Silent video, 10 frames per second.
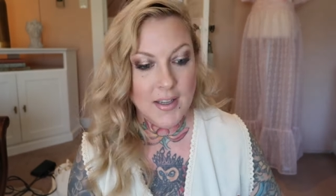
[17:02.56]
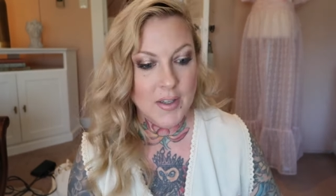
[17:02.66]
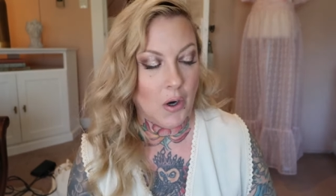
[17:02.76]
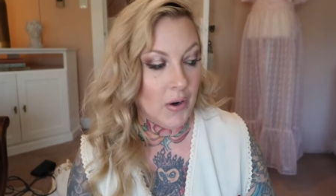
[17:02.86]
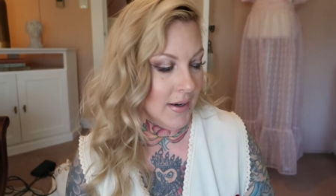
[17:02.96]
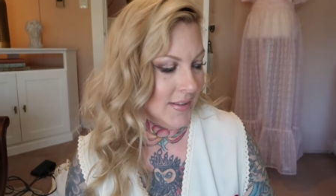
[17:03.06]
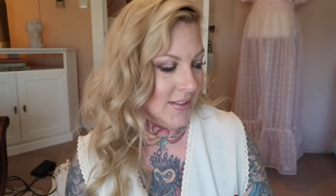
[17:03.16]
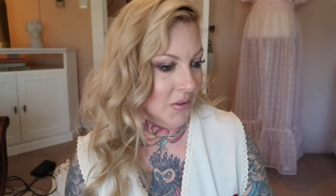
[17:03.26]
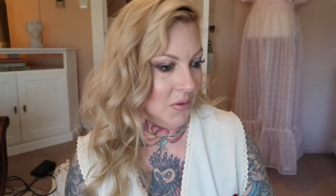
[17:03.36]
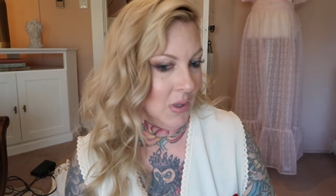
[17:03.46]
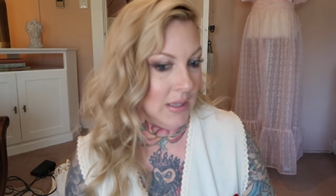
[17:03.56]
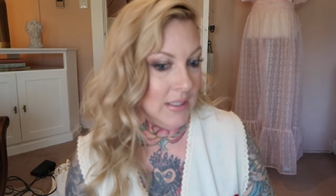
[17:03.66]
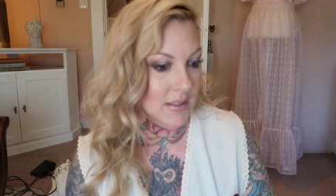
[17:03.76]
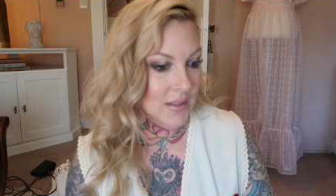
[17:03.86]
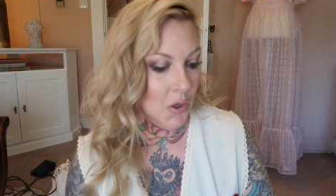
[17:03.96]
All right, so
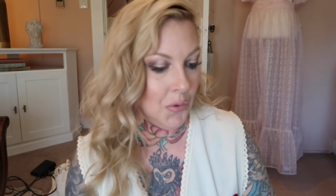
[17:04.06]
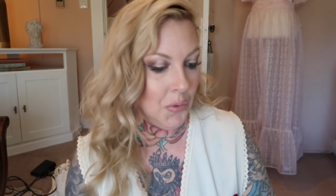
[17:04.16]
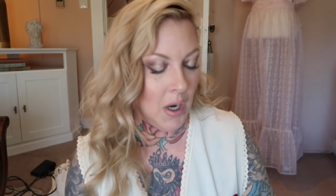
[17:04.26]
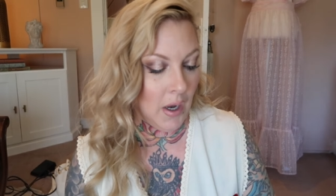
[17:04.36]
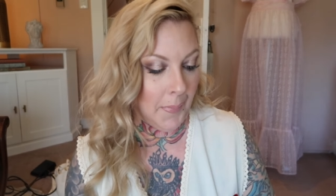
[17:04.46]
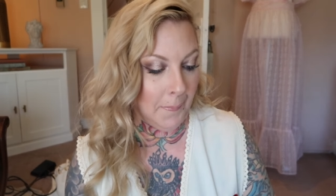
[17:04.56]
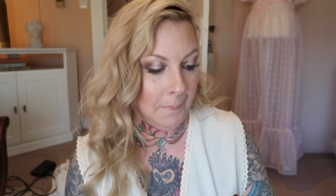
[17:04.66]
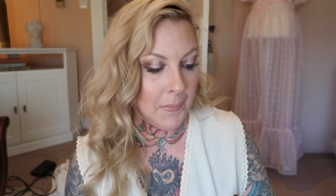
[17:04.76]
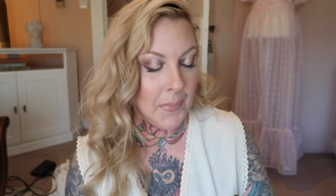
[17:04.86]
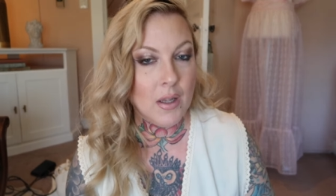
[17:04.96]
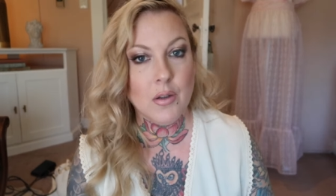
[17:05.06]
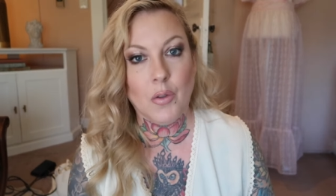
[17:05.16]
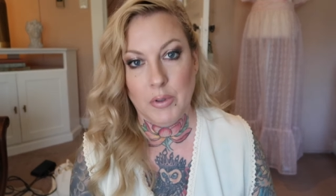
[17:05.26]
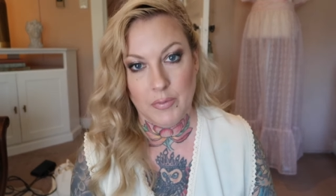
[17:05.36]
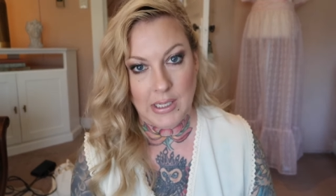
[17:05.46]
let's go um,
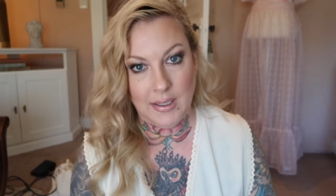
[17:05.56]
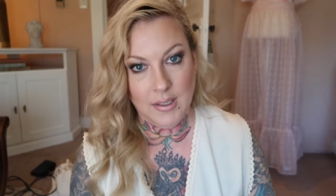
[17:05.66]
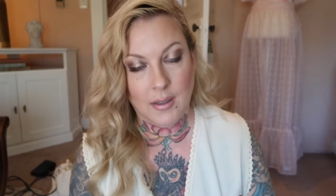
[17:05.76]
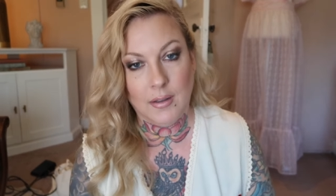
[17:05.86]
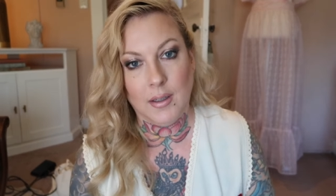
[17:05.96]
thrifting and